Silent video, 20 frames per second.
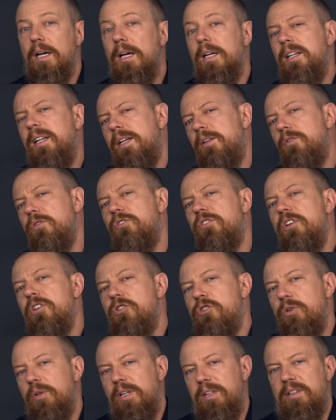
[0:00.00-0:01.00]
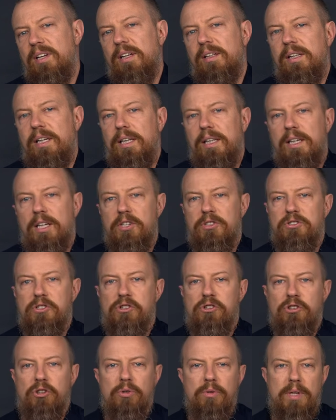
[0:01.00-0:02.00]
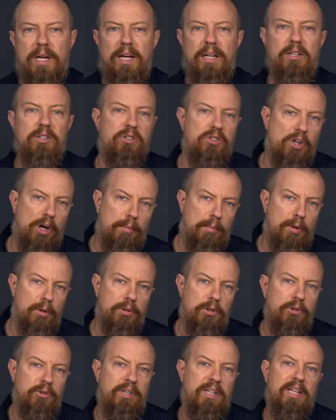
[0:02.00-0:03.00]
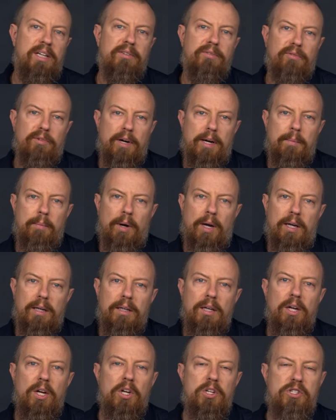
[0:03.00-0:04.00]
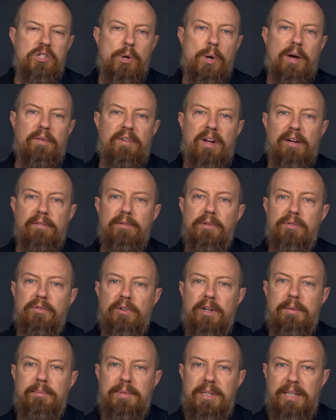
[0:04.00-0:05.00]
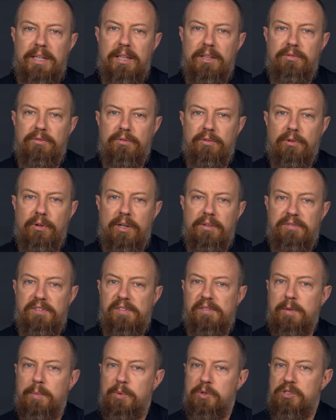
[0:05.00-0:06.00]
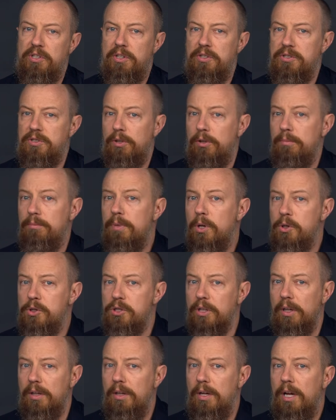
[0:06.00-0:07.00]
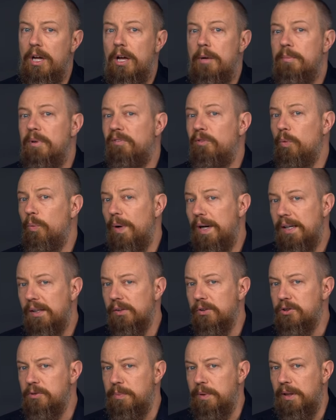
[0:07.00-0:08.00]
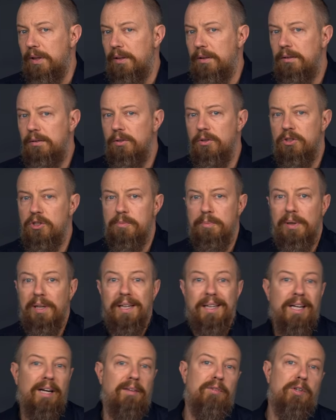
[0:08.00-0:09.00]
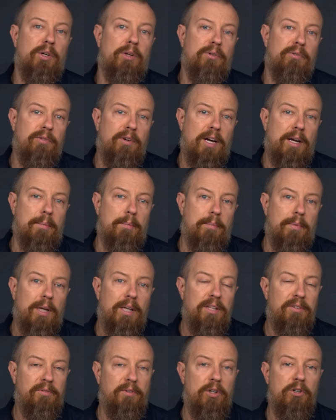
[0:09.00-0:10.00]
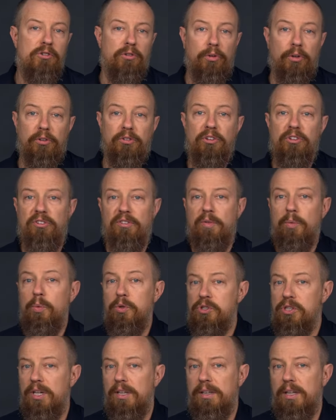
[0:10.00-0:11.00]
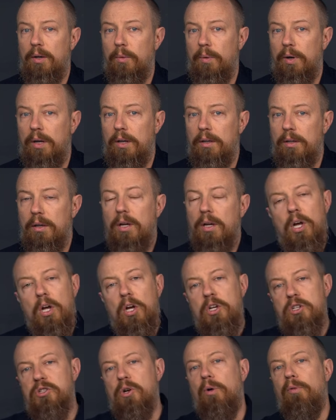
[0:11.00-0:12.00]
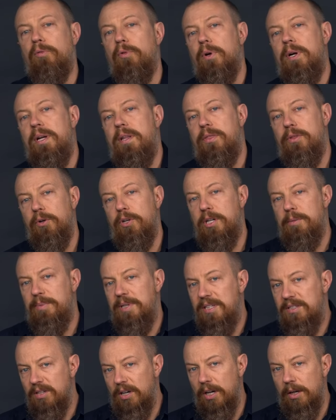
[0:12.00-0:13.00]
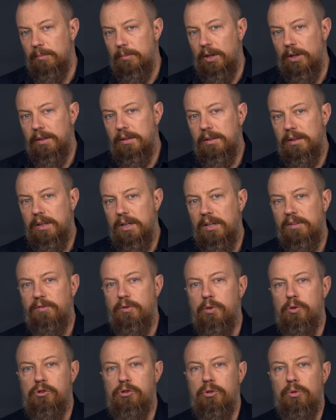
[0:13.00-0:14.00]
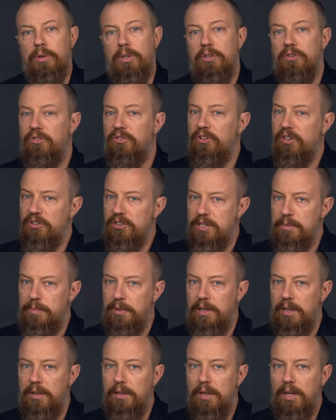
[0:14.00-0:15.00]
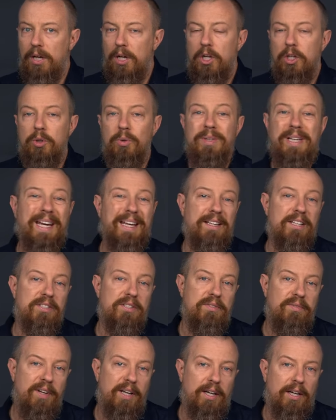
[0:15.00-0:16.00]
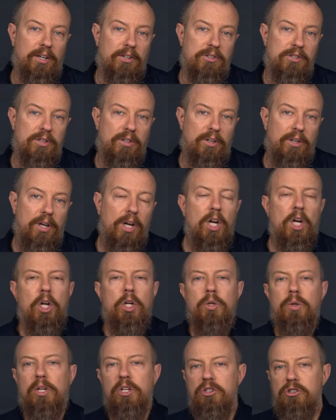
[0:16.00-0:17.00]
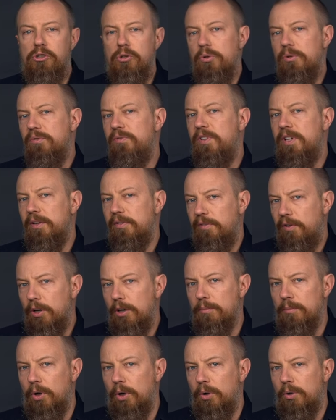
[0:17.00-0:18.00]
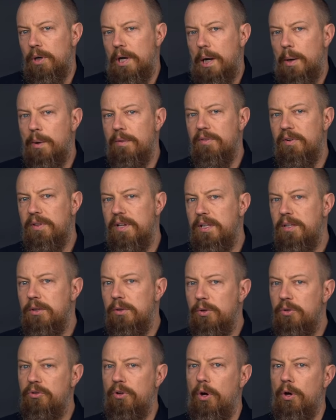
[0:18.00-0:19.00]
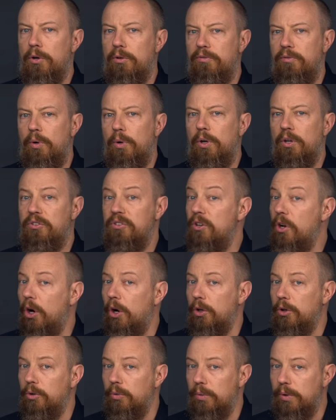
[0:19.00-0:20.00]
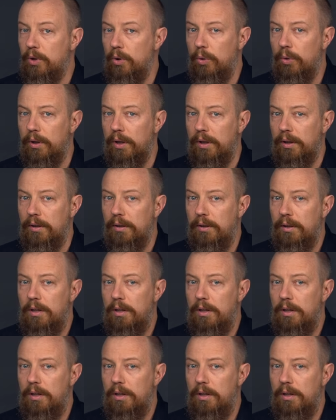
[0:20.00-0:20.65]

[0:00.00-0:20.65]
An interesting shooting technique is to shoot at double your needed frame rate, so you have every frame needed for a 50% slow motion, but for regular speed, you're just playing every other frame, and the footage looks as if it were shot that way. So for a 30p timeline, if you shoot at 60p, you gain this advantage. You can shoot in VFR mode, however, then you lose autofocus and audio recording.